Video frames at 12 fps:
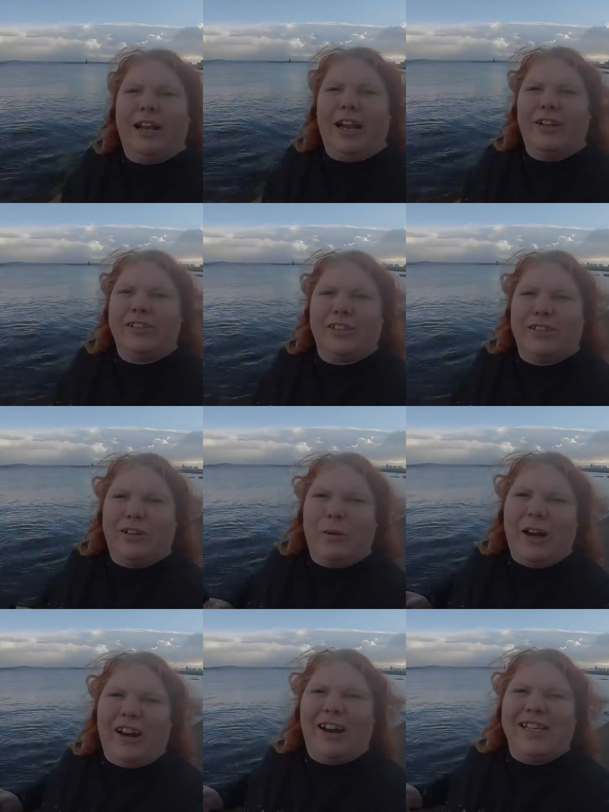It looks
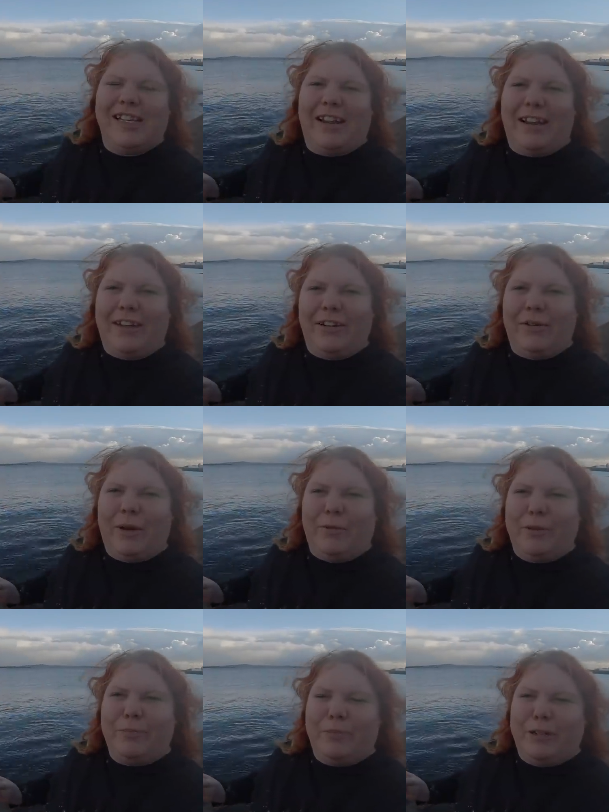quite nice out there at the
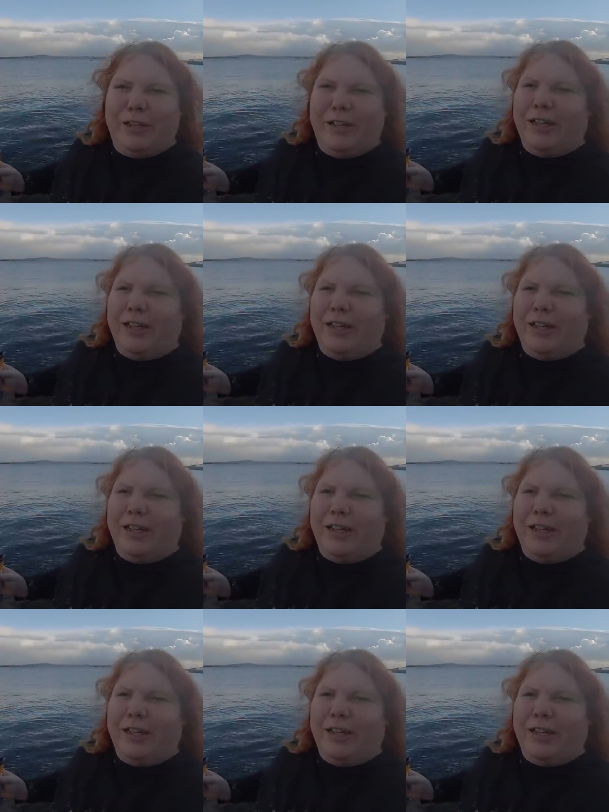moment, but